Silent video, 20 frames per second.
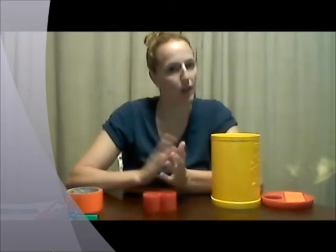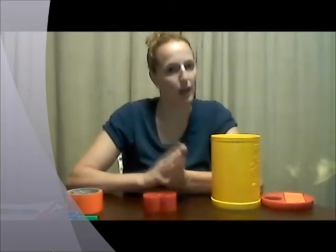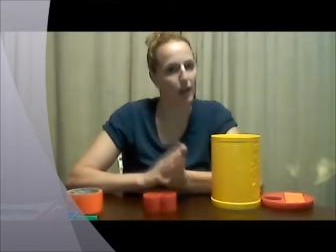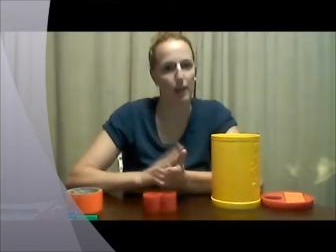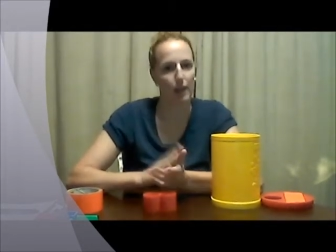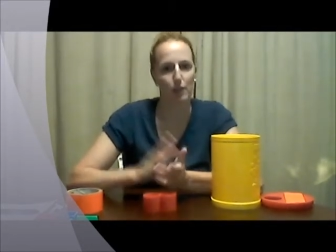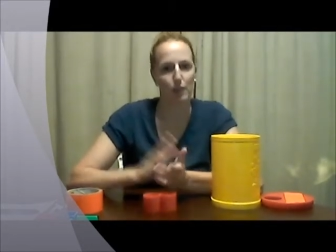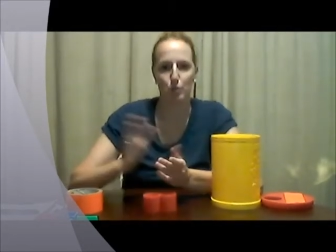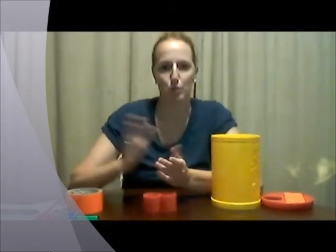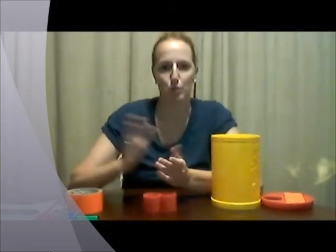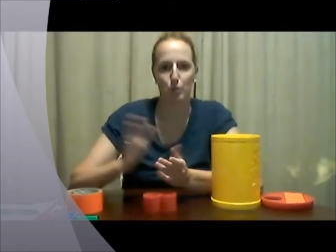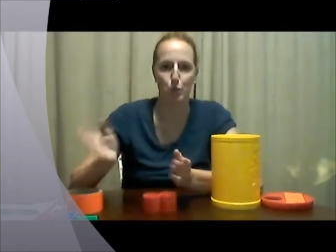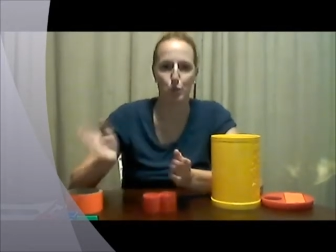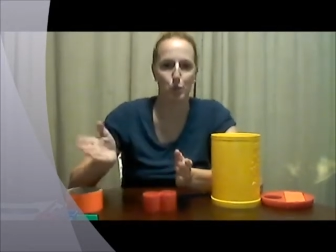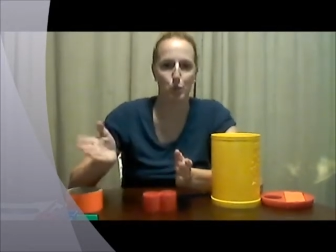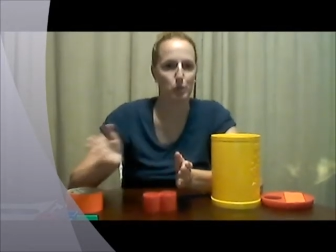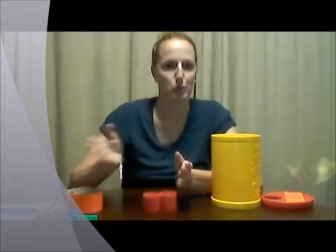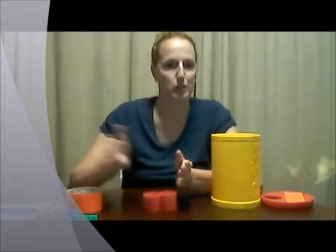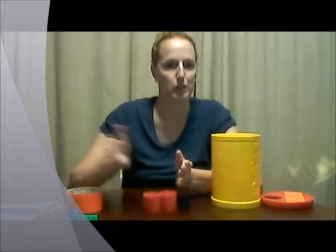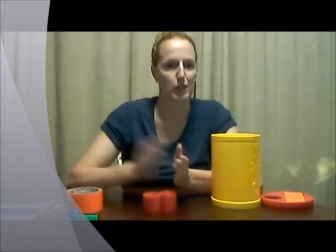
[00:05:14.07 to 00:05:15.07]
on
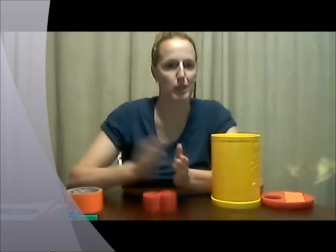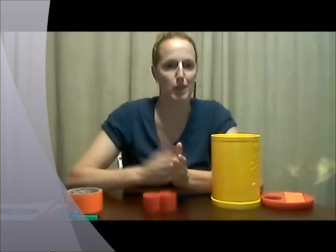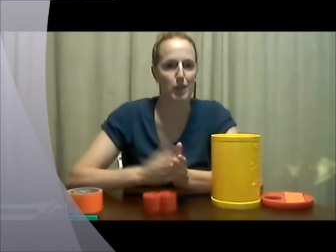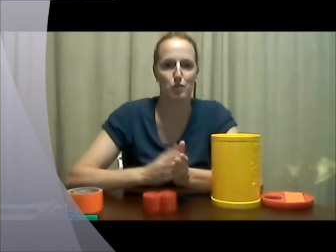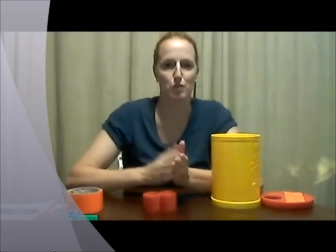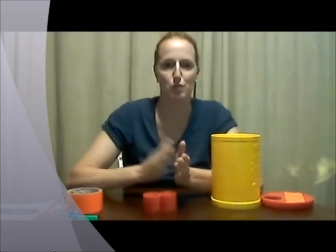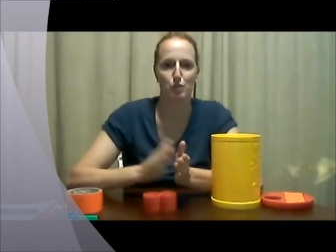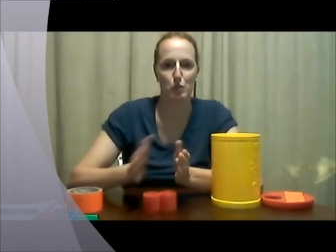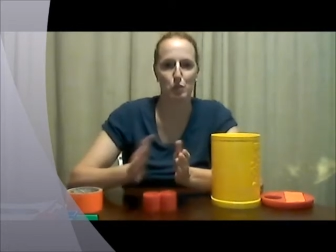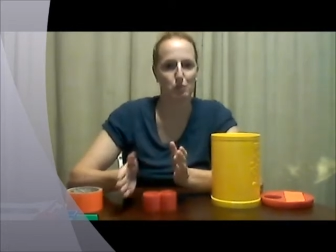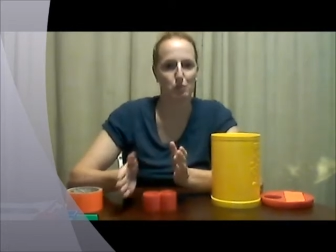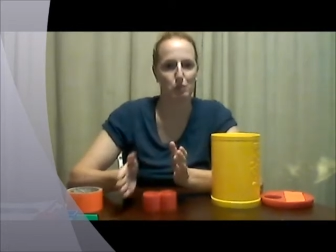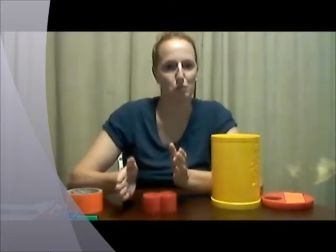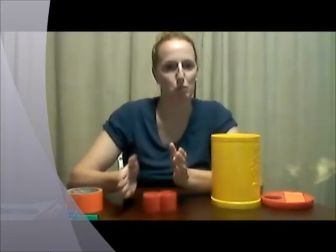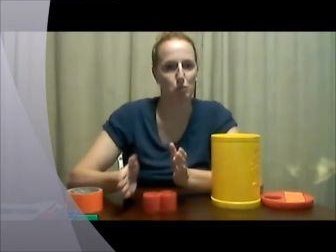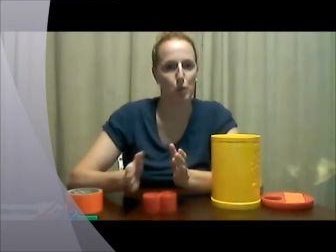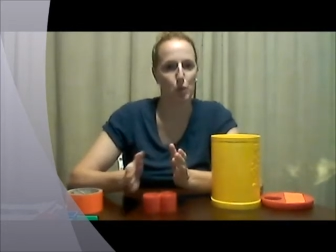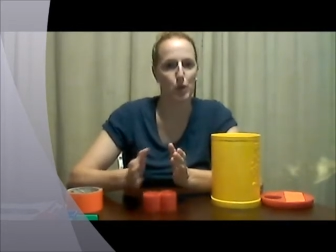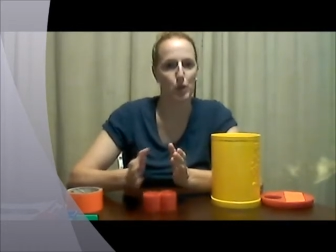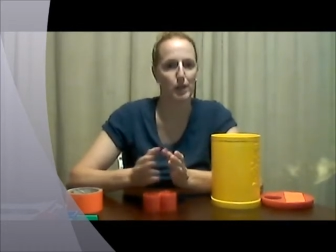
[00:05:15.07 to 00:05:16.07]
through the age of 3 and
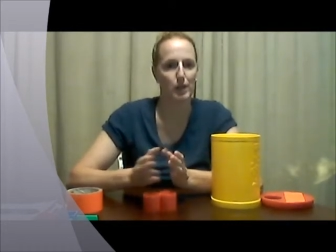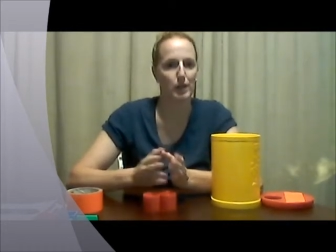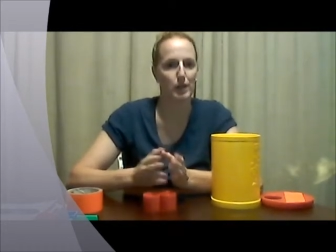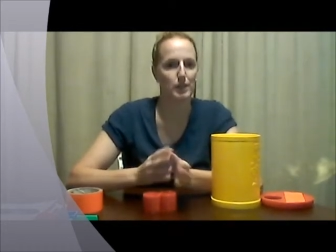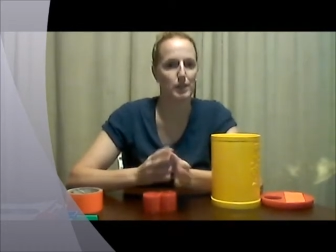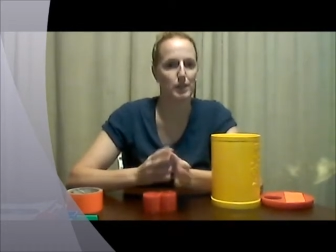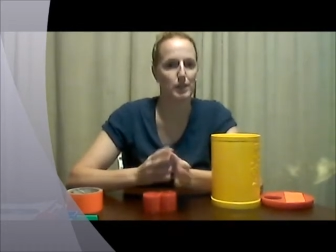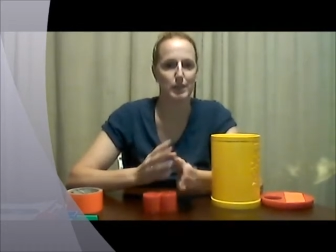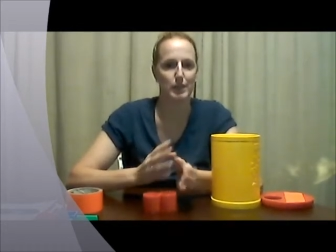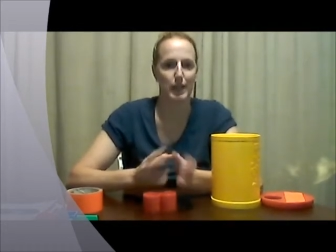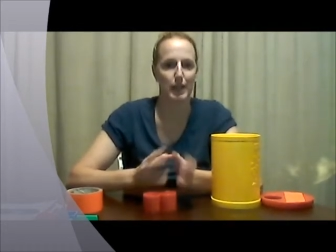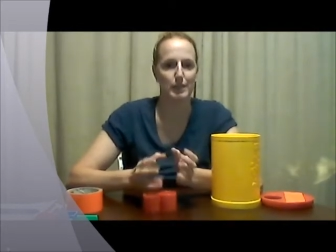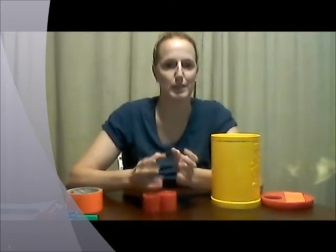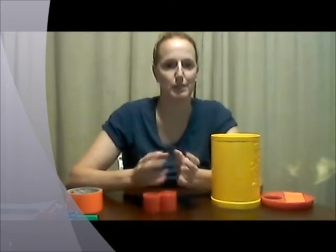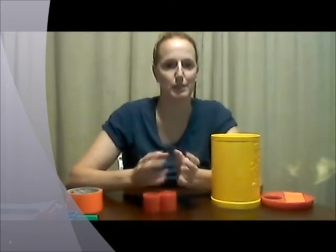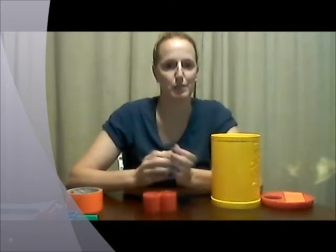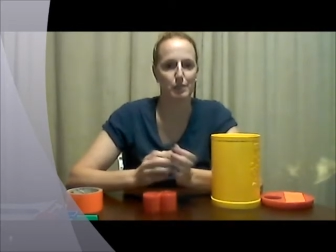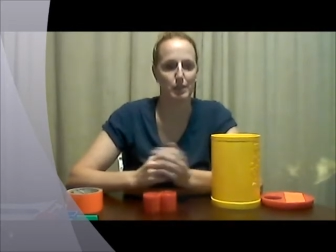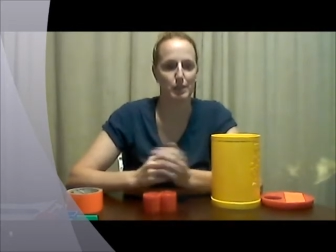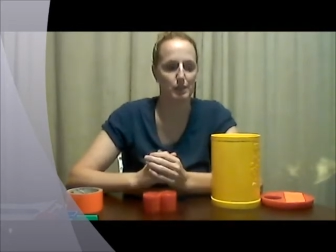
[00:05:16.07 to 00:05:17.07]
4, and it's got
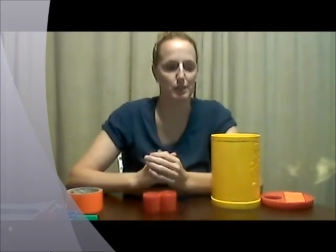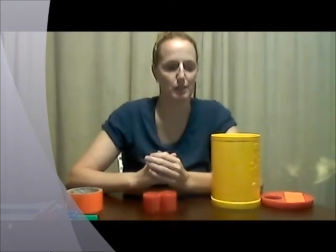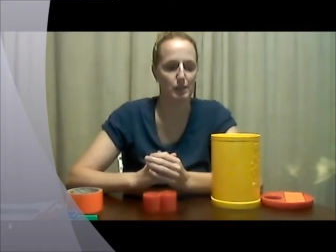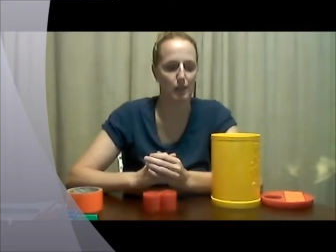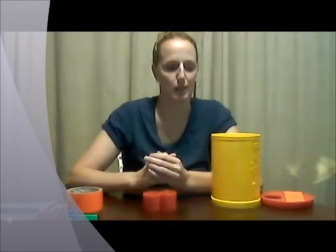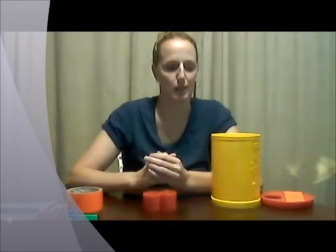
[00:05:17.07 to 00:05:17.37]
different